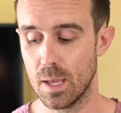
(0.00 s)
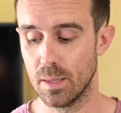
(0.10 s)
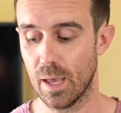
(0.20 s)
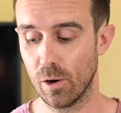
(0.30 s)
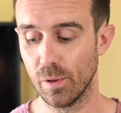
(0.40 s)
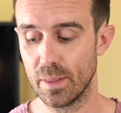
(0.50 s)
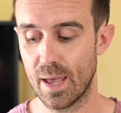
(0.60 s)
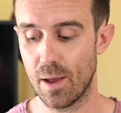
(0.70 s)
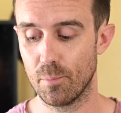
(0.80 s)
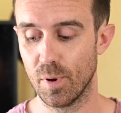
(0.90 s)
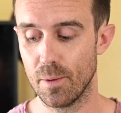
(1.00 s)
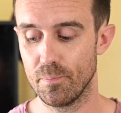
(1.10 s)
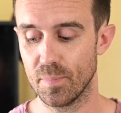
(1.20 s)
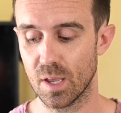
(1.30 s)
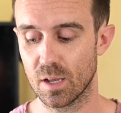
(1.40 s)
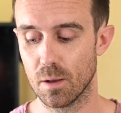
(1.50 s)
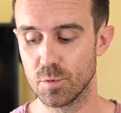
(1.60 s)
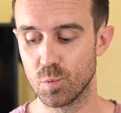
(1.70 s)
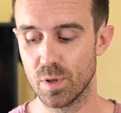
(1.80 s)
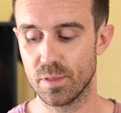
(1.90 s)
Not only that, but it
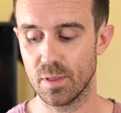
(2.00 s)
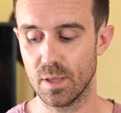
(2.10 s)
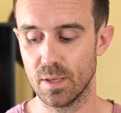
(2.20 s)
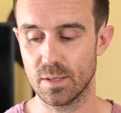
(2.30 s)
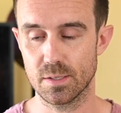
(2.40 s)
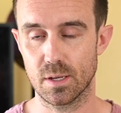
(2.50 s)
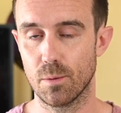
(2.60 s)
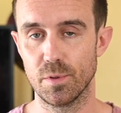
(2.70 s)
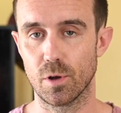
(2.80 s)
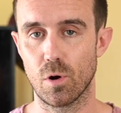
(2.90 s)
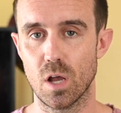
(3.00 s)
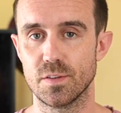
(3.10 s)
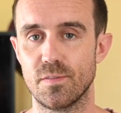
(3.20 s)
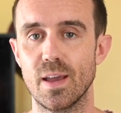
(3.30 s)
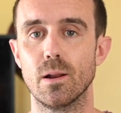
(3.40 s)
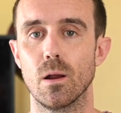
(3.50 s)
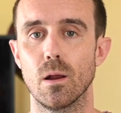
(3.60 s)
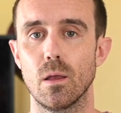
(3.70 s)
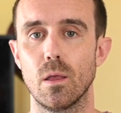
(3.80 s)
doesn't come with a crossfader